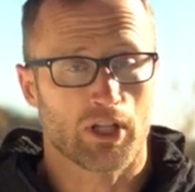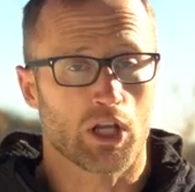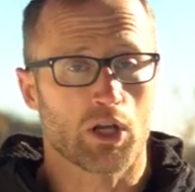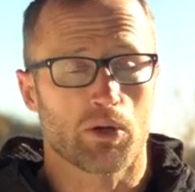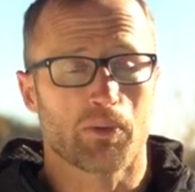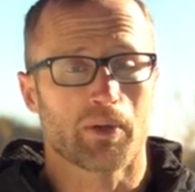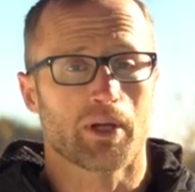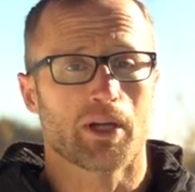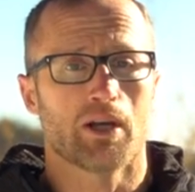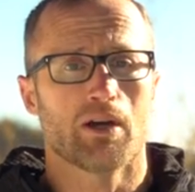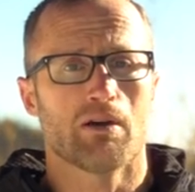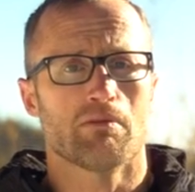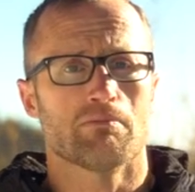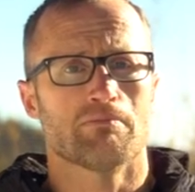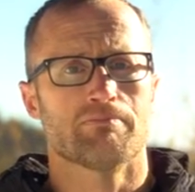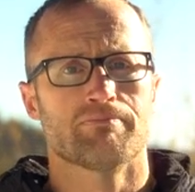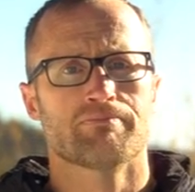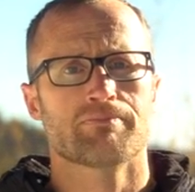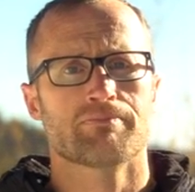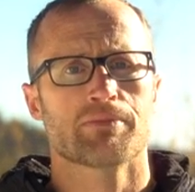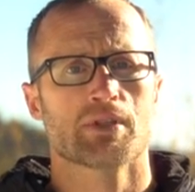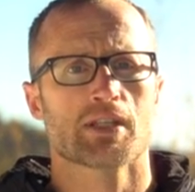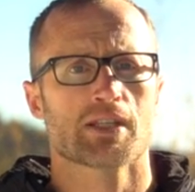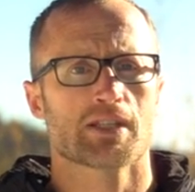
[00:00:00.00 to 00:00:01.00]
there we go,
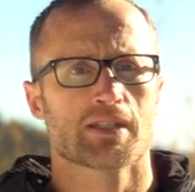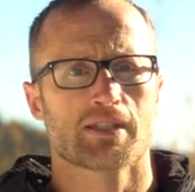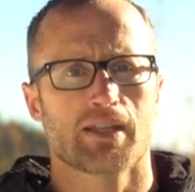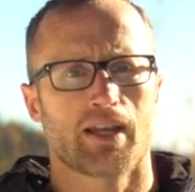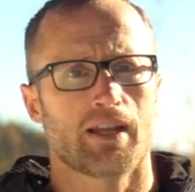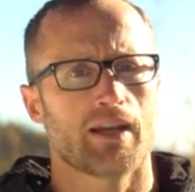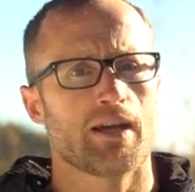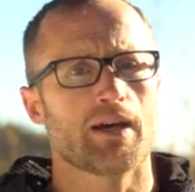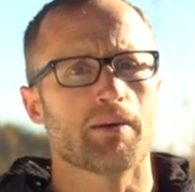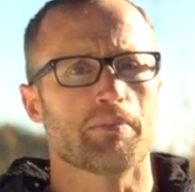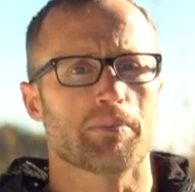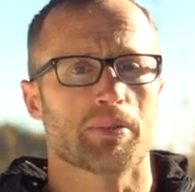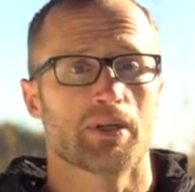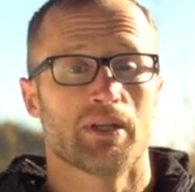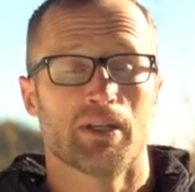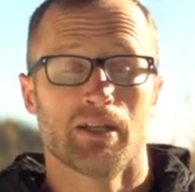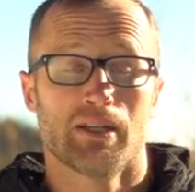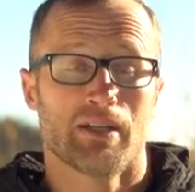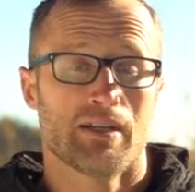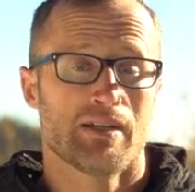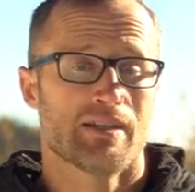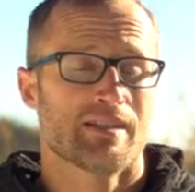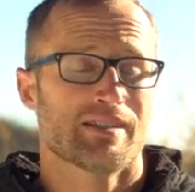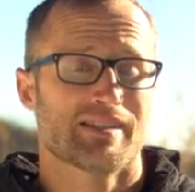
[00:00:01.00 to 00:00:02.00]
set up.
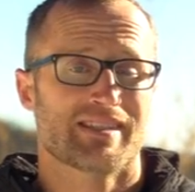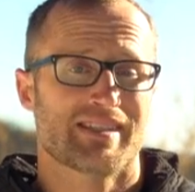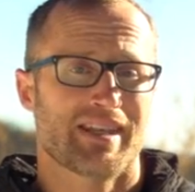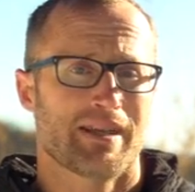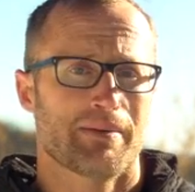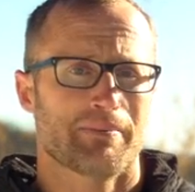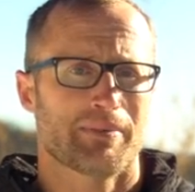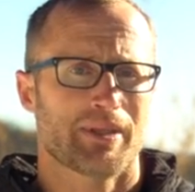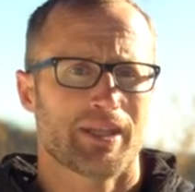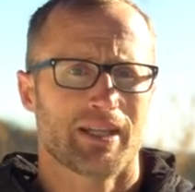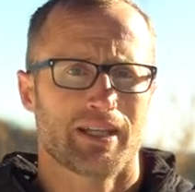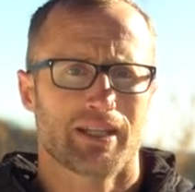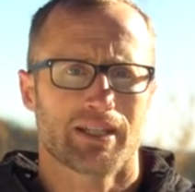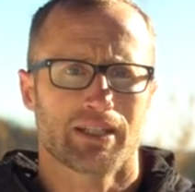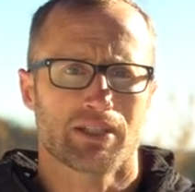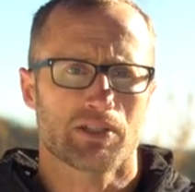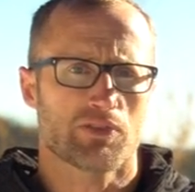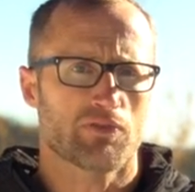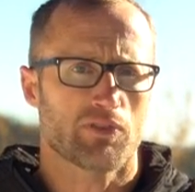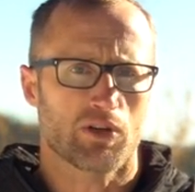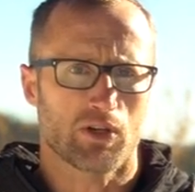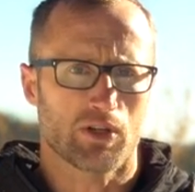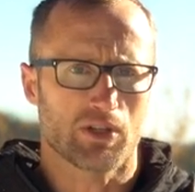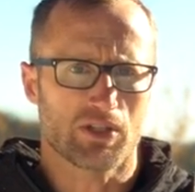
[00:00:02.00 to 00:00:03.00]
Same thing as
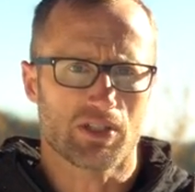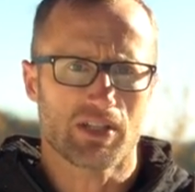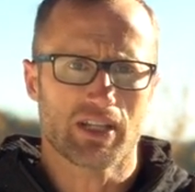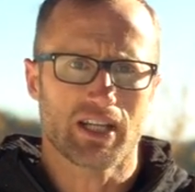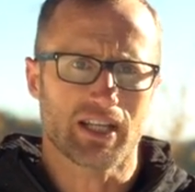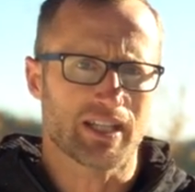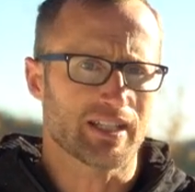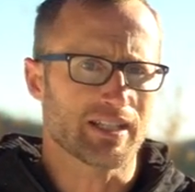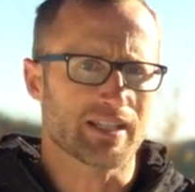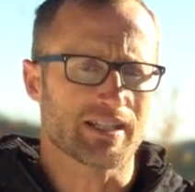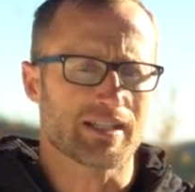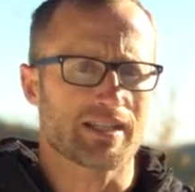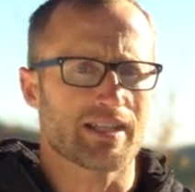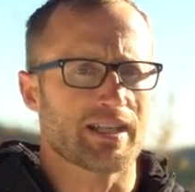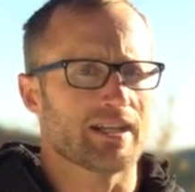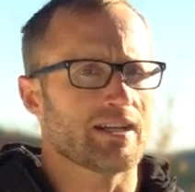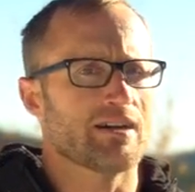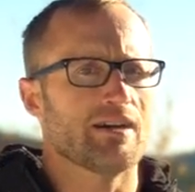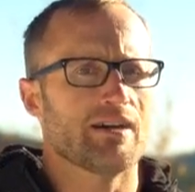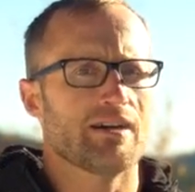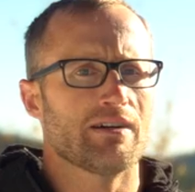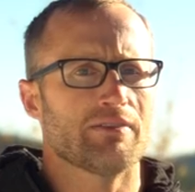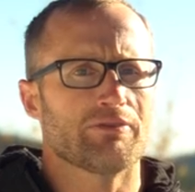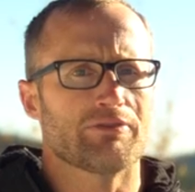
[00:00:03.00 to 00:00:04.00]
far as taking this thing
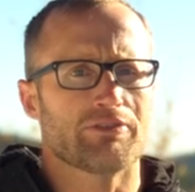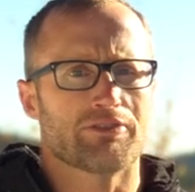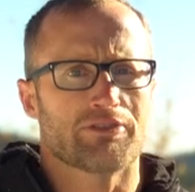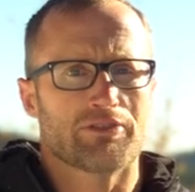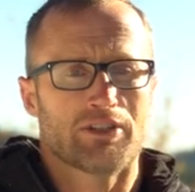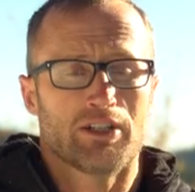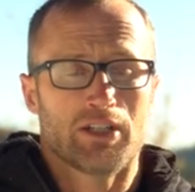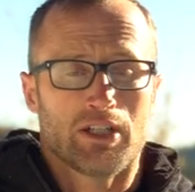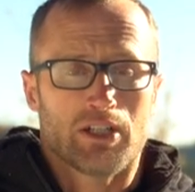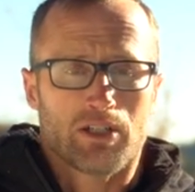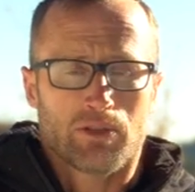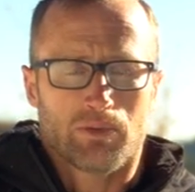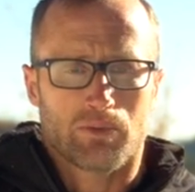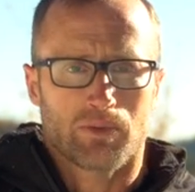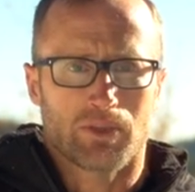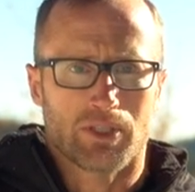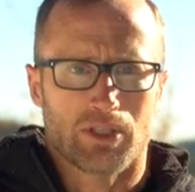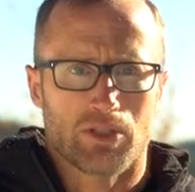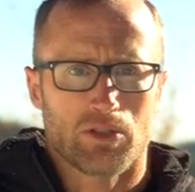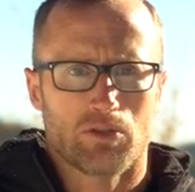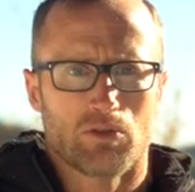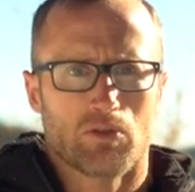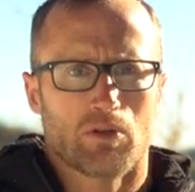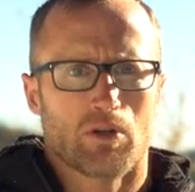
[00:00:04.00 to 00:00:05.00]
off when
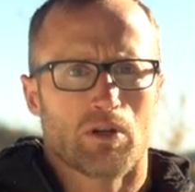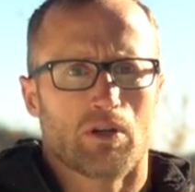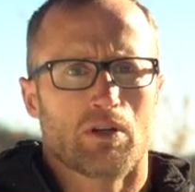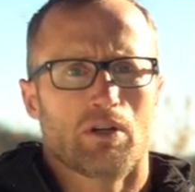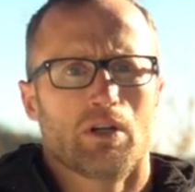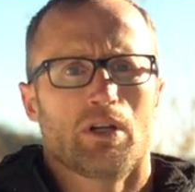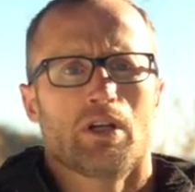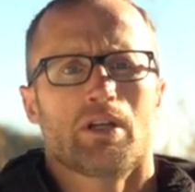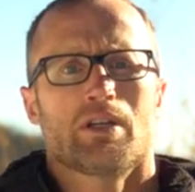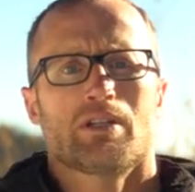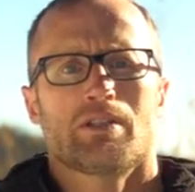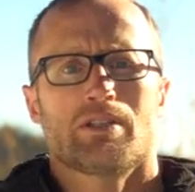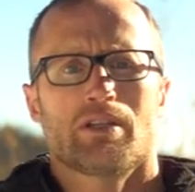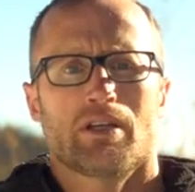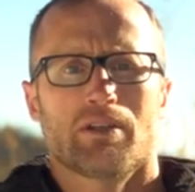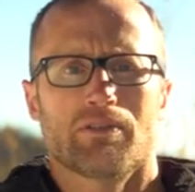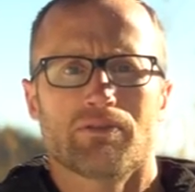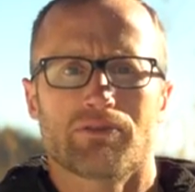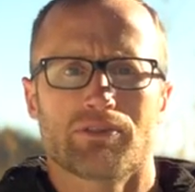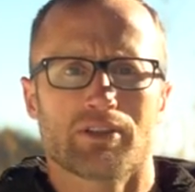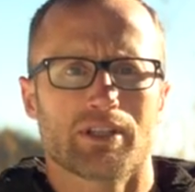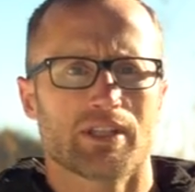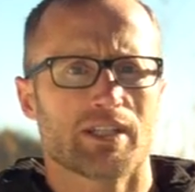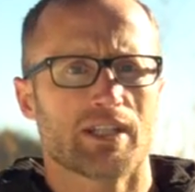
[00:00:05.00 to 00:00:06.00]
you are done
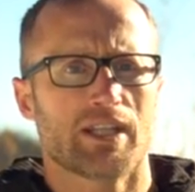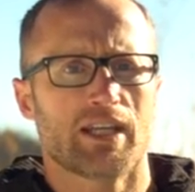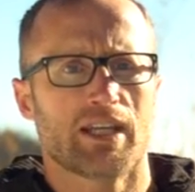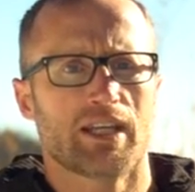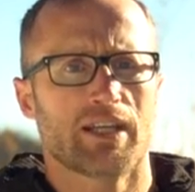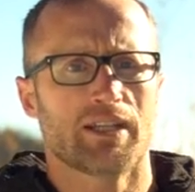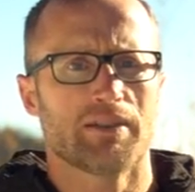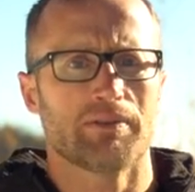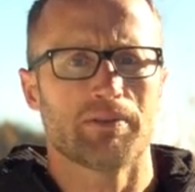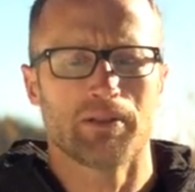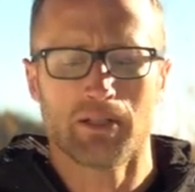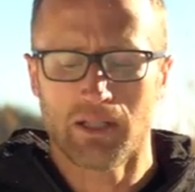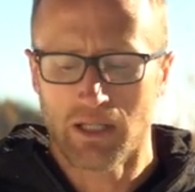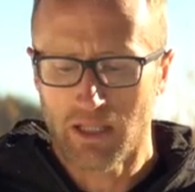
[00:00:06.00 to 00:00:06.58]
for the day,